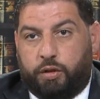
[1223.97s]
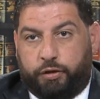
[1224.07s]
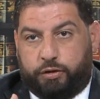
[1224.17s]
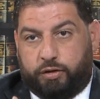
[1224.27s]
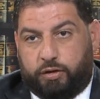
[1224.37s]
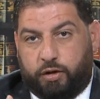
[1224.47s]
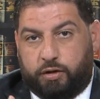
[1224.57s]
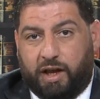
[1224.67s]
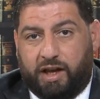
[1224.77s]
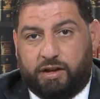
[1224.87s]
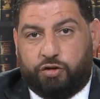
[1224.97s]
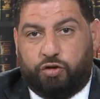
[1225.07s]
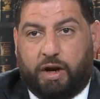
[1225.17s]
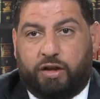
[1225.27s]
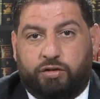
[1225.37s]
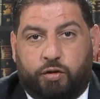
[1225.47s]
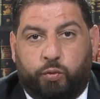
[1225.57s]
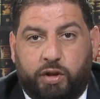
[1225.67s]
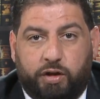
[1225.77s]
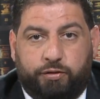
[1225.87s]
The debt that you're asking
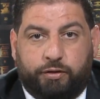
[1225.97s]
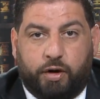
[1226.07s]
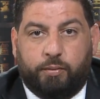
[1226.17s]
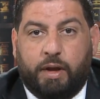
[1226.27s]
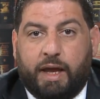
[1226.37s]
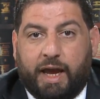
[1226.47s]
relief from